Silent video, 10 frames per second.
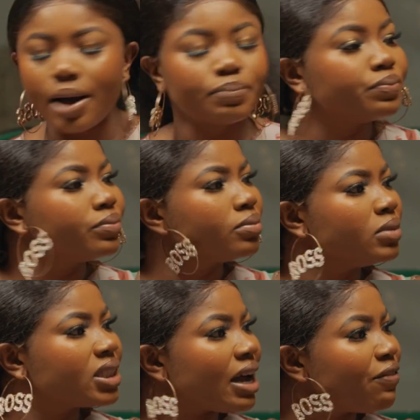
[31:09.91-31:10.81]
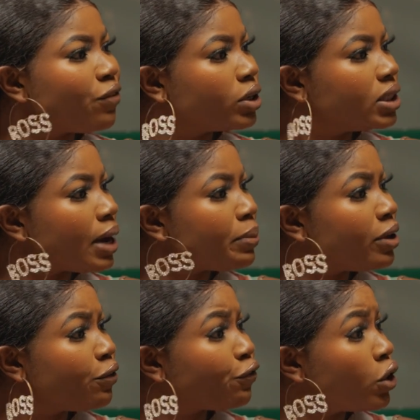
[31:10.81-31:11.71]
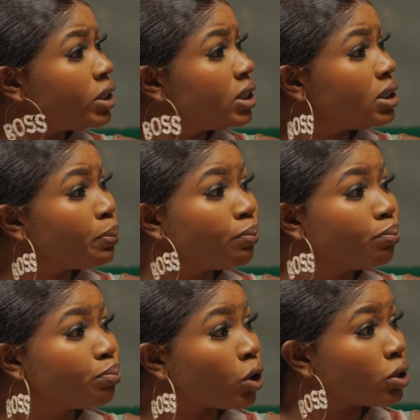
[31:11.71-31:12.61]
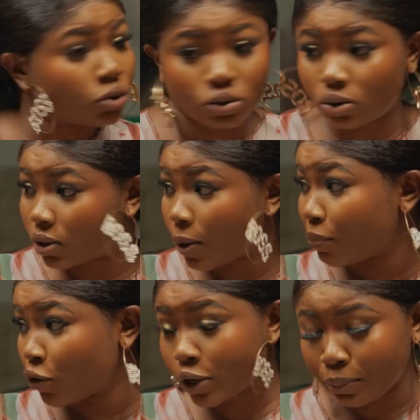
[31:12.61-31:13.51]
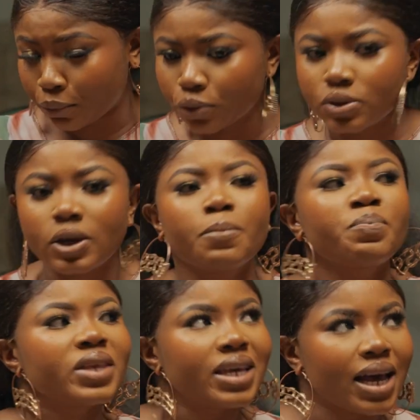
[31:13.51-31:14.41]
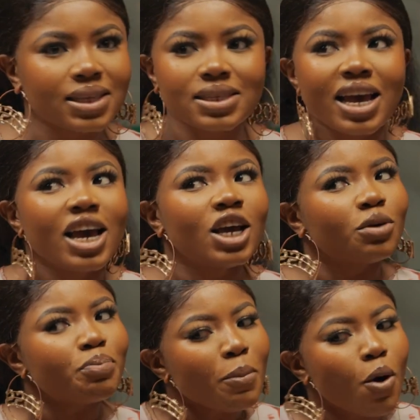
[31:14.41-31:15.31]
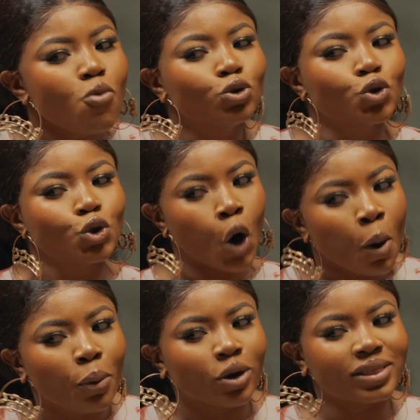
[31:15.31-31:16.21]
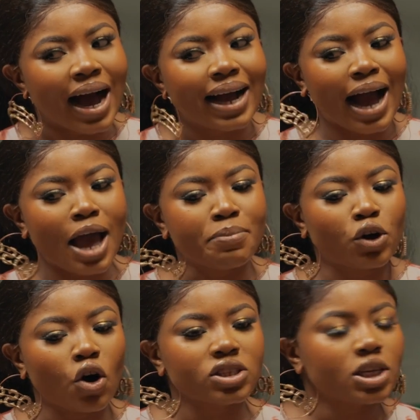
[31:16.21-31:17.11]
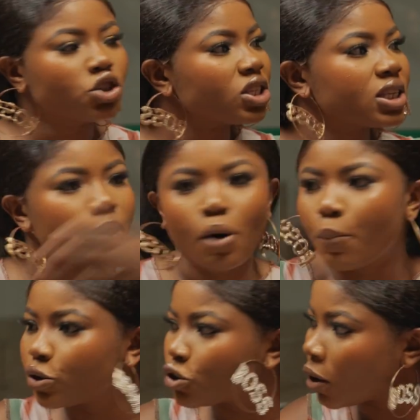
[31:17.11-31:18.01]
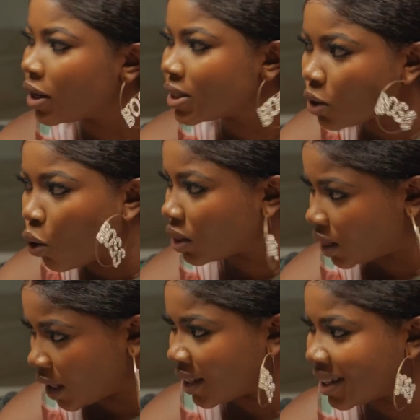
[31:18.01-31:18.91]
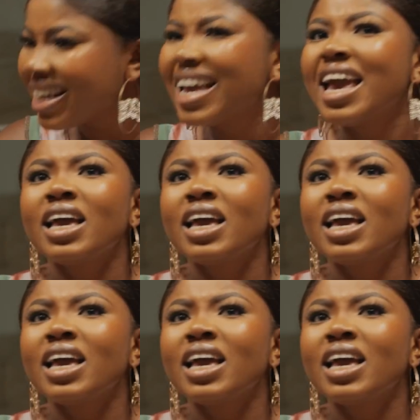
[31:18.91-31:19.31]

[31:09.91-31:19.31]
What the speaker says: Mr. Funny, Funny Bros. Funny Bros. Yes. People will jump on that guy because he just came up with his own thing.